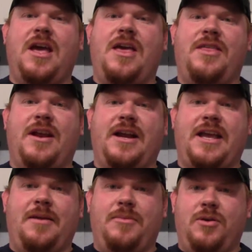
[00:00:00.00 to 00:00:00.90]
And then I
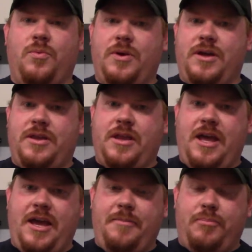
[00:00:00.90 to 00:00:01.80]
came in with
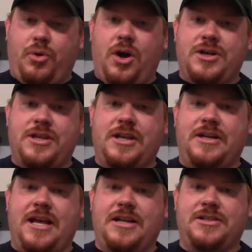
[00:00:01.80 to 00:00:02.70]
a brush that
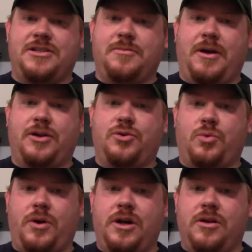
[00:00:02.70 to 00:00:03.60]
attaches to my
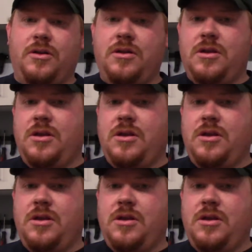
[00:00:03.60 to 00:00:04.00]
drill.